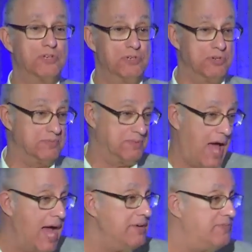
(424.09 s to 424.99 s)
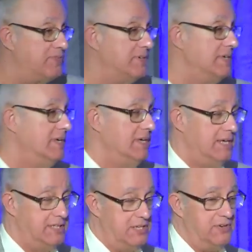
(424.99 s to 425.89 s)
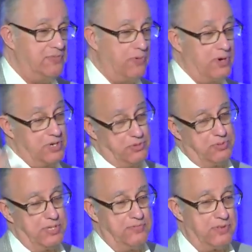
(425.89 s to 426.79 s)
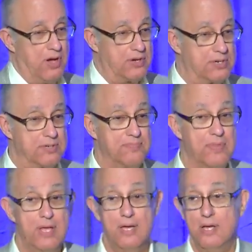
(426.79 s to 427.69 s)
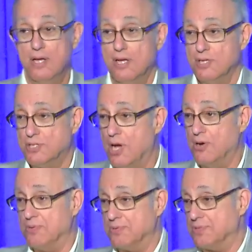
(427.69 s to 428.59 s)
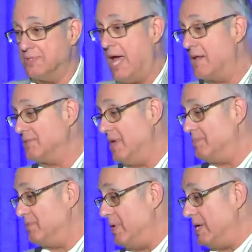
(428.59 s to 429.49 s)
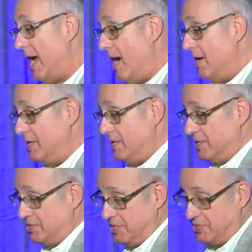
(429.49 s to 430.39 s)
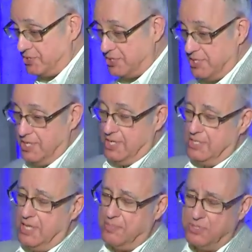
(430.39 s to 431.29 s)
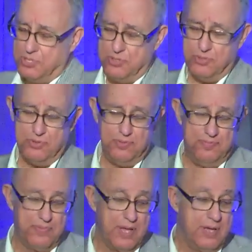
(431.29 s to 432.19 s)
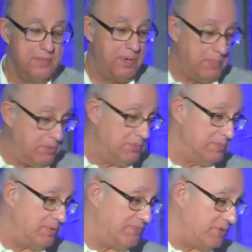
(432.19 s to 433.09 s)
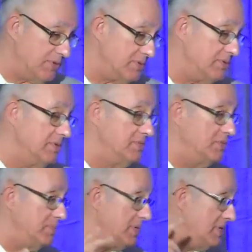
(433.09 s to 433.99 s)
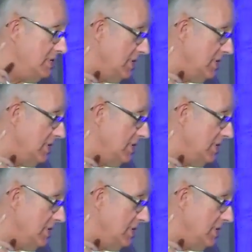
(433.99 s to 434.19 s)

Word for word: your life, and therefore you live longer. So now, number one, hierarchy exists. Number two, people would prefer to be